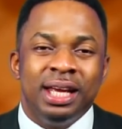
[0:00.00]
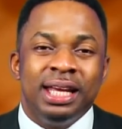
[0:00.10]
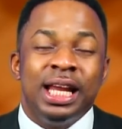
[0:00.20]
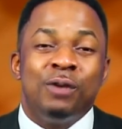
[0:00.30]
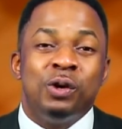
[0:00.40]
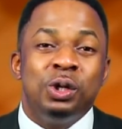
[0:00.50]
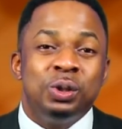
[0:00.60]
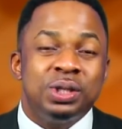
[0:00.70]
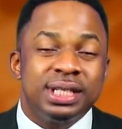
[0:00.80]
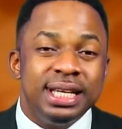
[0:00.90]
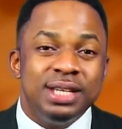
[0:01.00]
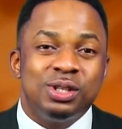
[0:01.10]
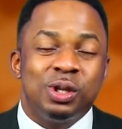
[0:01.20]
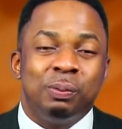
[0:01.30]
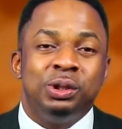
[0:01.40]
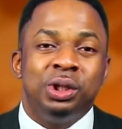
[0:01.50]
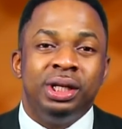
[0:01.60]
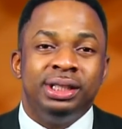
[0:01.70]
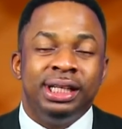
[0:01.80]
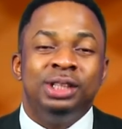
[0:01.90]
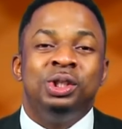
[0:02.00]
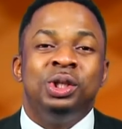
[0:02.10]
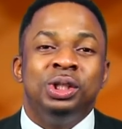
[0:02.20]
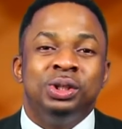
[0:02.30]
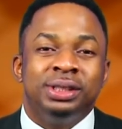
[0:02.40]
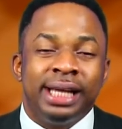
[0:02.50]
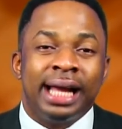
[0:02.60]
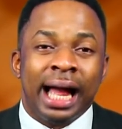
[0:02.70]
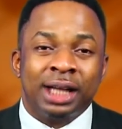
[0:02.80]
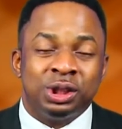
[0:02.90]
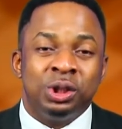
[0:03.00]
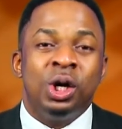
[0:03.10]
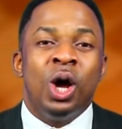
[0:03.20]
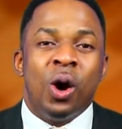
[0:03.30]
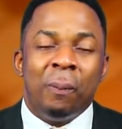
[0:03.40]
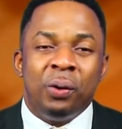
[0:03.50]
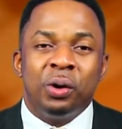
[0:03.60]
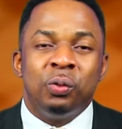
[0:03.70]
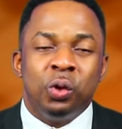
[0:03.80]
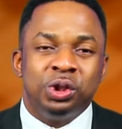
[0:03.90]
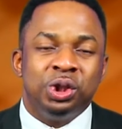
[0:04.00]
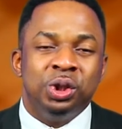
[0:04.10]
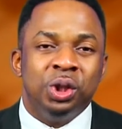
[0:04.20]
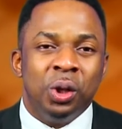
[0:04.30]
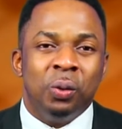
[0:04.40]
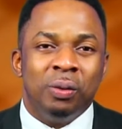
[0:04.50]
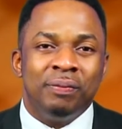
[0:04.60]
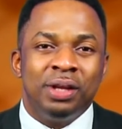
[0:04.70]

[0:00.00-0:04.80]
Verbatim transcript: Now, for you to seize those opportunities, you need to take action upon what you know.